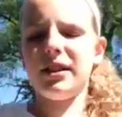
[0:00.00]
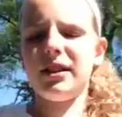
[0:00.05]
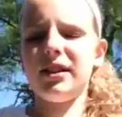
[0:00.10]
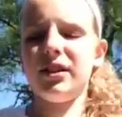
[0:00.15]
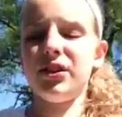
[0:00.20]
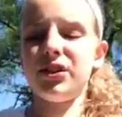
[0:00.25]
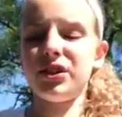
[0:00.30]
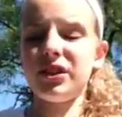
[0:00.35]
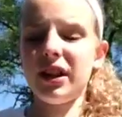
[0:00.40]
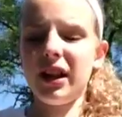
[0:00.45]

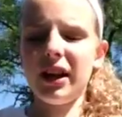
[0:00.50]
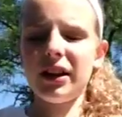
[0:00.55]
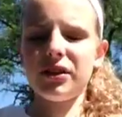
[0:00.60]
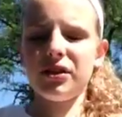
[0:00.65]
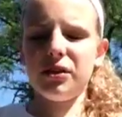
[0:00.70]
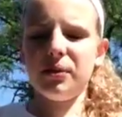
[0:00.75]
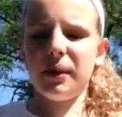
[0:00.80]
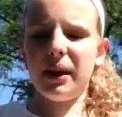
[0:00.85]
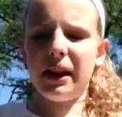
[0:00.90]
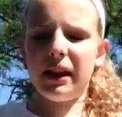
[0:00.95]
And there's not
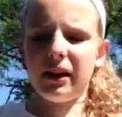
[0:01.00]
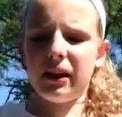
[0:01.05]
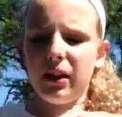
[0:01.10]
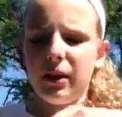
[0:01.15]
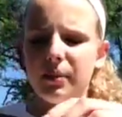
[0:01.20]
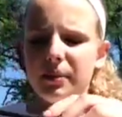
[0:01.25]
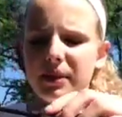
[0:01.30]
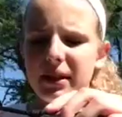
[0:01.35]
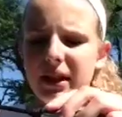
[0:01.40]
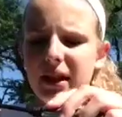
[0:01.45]
too many
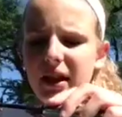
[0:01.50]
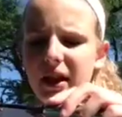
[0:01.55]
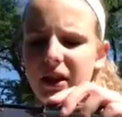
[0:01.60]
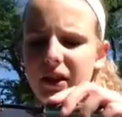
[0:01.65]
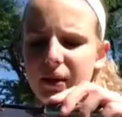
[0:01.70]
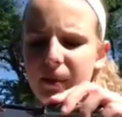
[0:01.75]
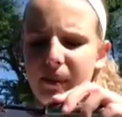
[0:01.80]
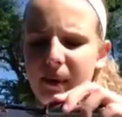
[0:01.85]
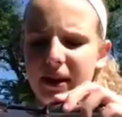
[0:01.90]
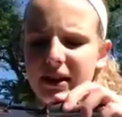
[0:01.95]
clumps like
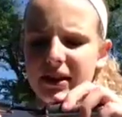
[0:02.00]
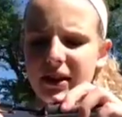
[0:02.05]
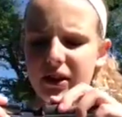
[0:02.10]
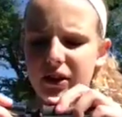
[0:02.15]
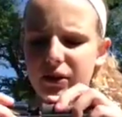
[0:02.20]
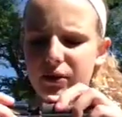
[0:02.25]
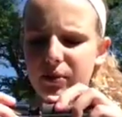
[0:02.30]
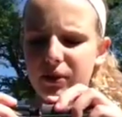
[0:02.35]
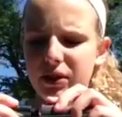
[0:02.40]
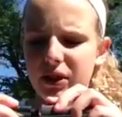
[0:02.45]
other
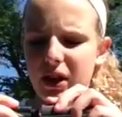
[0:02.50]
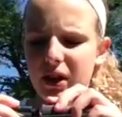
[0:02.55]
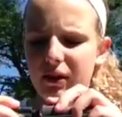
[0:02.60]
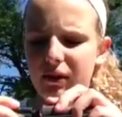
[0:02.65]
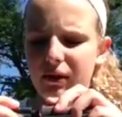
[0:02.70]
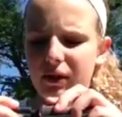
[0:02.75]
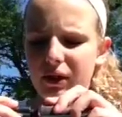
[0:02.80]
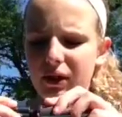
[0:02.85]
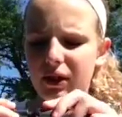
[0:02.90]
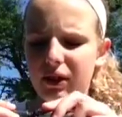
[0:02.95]
mascaras, which I
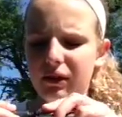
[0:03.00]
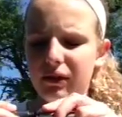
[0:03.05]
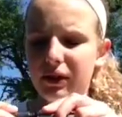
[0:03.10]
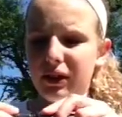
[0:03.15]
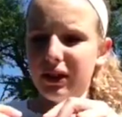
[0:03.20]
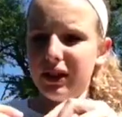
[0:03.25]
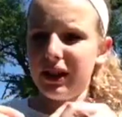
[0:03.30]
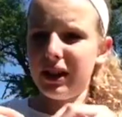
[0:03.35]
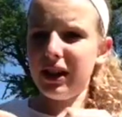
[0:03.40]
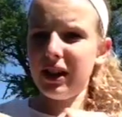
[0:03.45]
really,
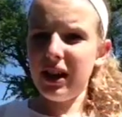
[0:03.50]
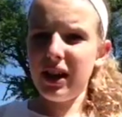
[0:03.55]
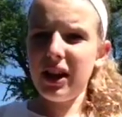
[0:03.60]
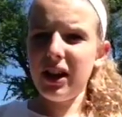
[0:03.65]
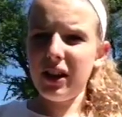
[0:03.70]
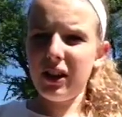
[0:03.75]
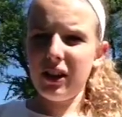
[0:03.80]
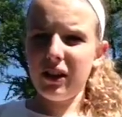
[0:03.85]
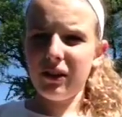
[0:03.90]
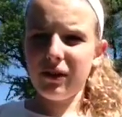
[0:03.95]
really,
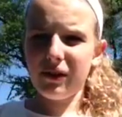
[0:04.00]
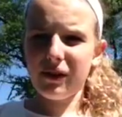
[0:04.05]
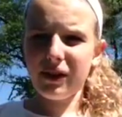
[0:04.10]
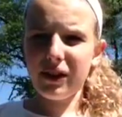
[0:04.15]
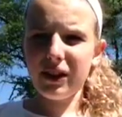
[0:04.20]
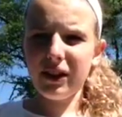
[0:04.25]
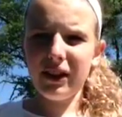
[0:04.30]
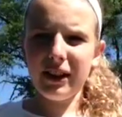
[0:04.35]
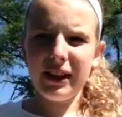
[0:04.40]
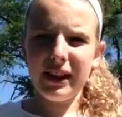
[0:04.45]

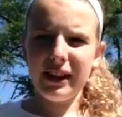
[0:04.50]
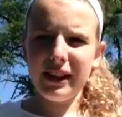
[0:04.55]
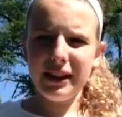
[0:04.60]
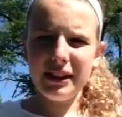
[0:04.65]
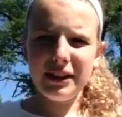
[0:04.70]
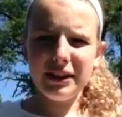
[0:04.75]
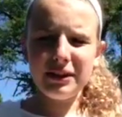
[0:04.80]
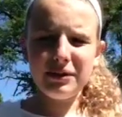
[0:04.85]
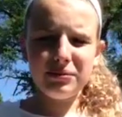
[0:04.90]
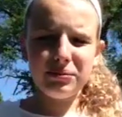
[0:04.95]

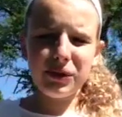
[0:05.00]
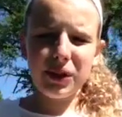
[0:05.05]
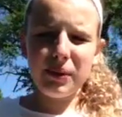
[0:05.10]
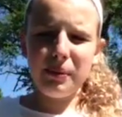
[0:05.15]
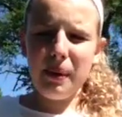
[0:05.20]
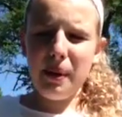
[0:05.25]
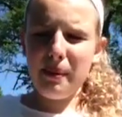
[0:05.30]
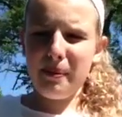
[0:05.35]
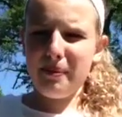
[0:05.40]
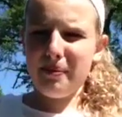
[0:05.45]
really, one
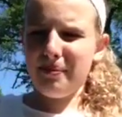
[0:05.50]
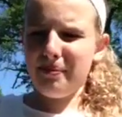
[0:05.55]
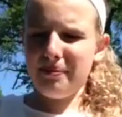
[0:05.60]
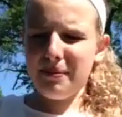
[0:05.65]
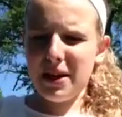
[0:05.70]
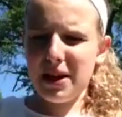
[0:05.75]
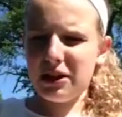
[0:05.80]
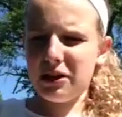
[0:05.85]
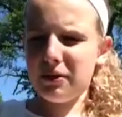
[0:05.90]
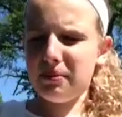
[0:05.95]
of my
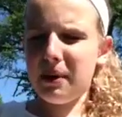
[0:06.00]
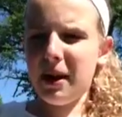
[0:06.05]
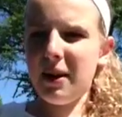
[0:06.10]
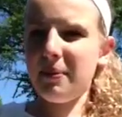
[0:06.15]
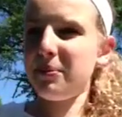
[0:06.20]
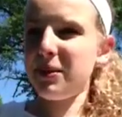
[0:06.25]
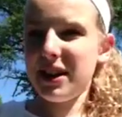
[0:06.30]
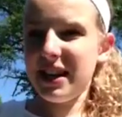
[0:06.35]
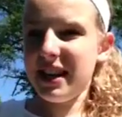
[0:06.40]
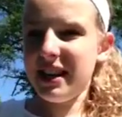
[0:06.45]
major
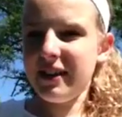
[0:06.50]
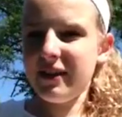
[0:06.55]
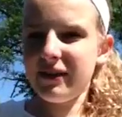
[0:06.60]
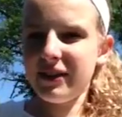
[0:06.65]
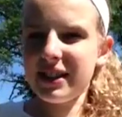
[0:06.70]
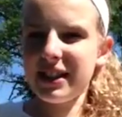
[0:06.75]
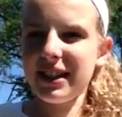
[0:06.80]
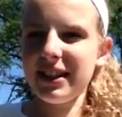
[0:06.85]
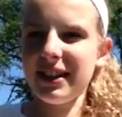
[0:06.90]
pet peeves.